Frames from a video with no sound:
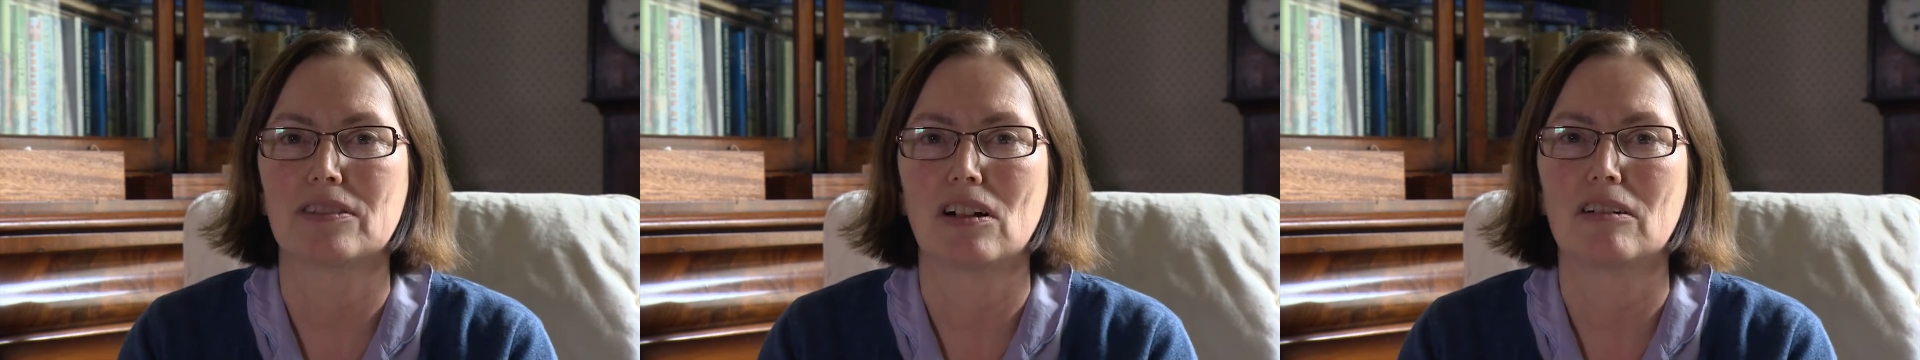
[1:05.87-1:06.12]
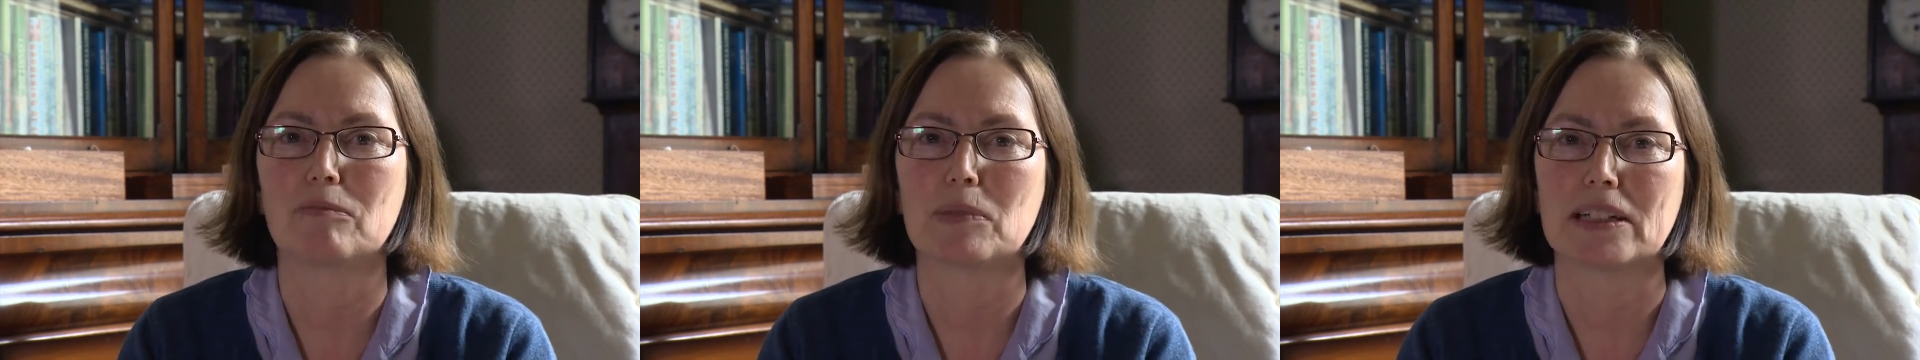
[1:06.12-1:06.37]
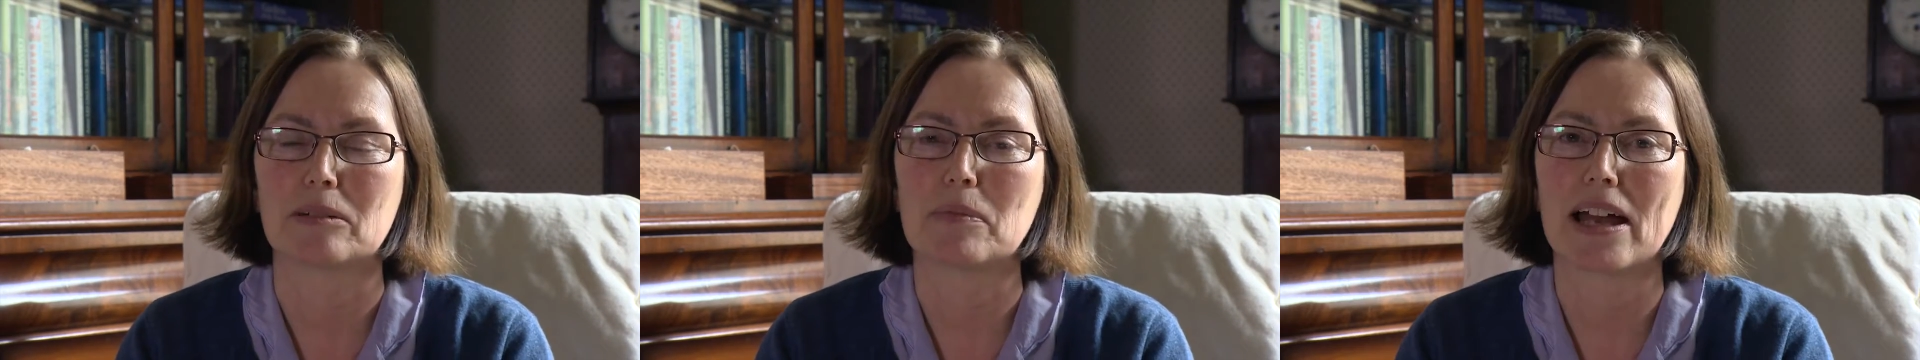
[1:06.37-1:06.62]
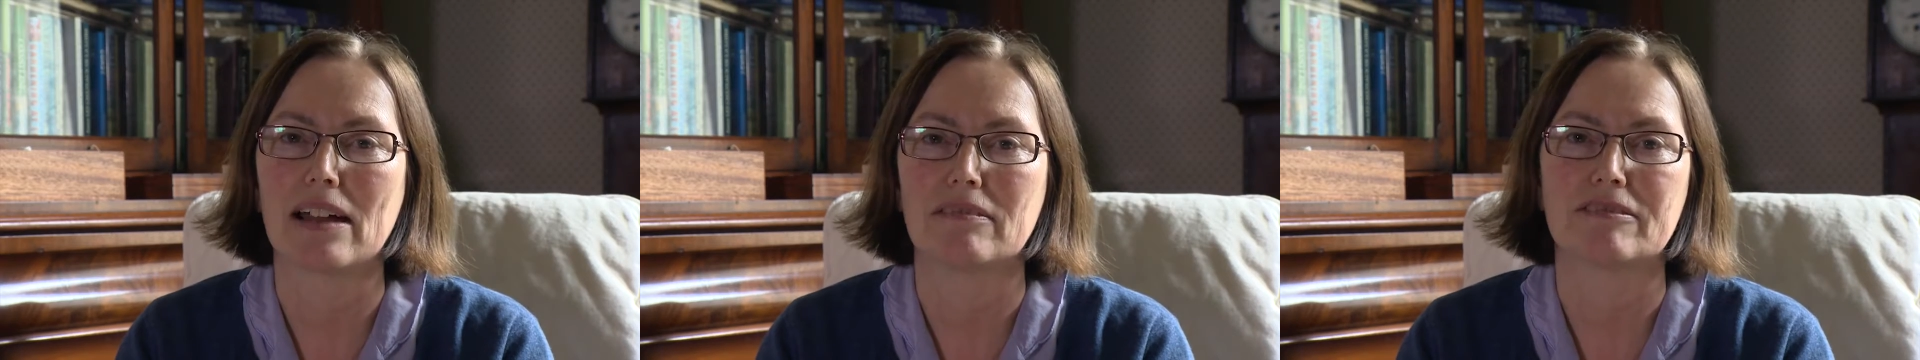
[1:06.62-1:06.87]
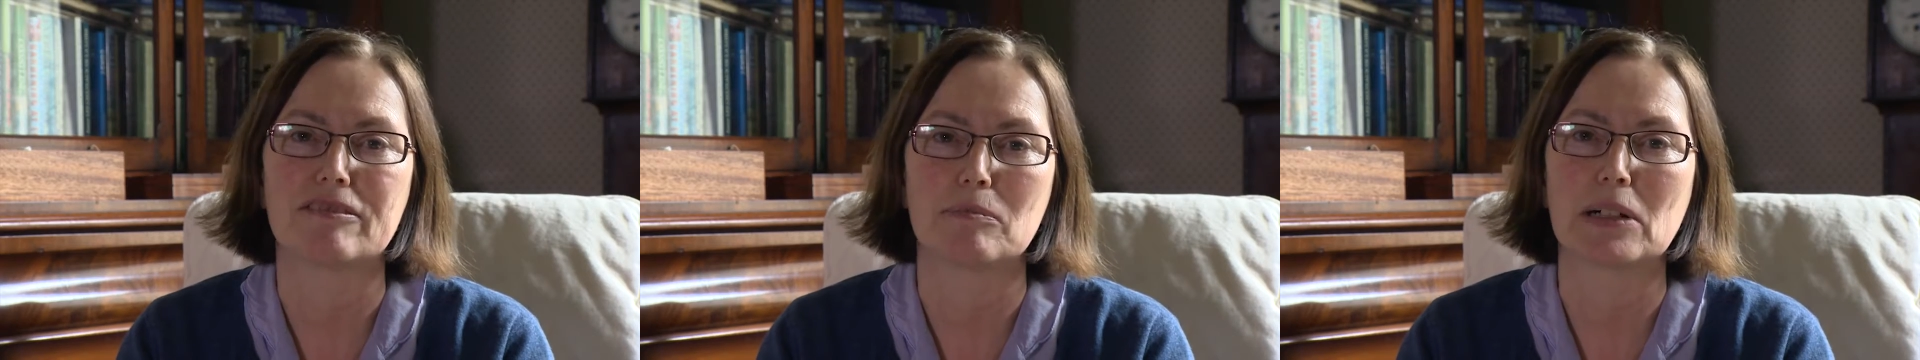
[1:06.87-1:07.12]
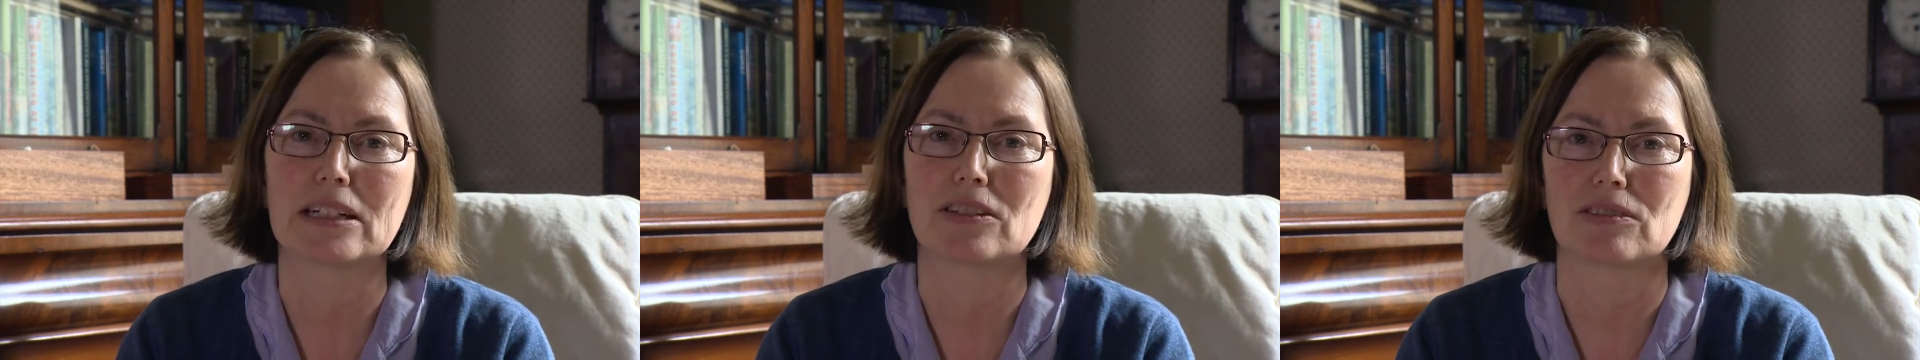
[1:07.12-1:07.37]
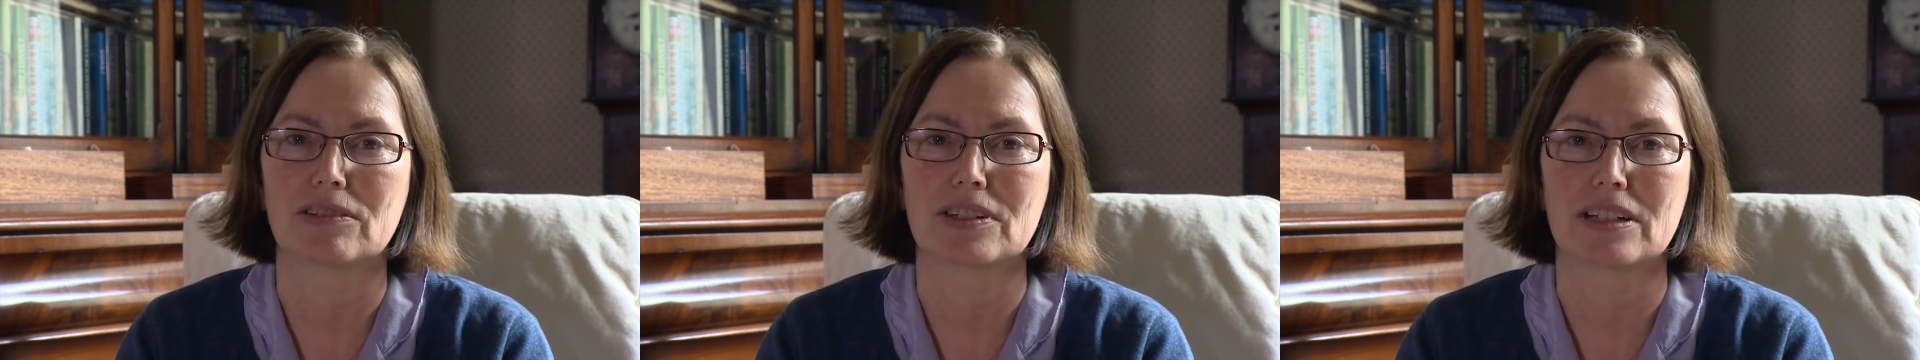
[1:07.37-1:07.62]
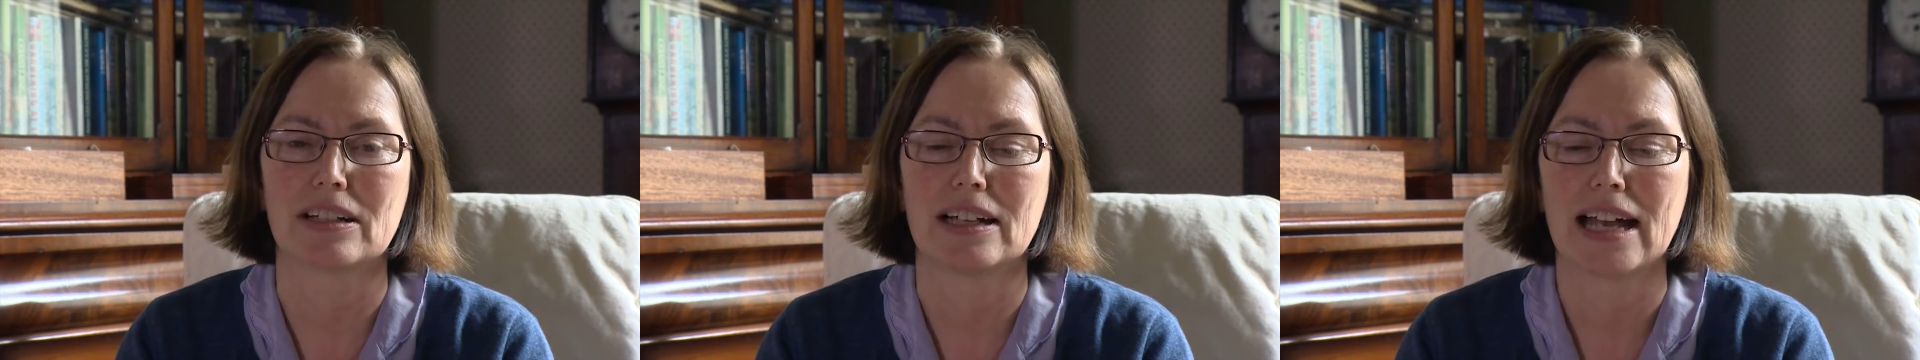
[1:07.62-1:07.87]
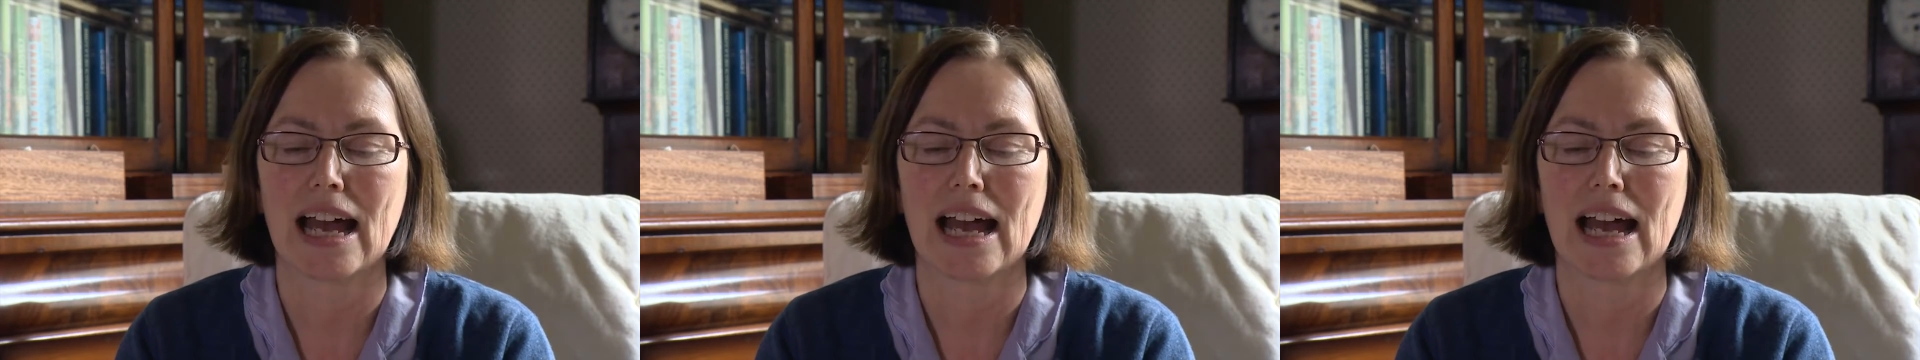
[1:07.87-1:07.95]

of being a parent for my daughter.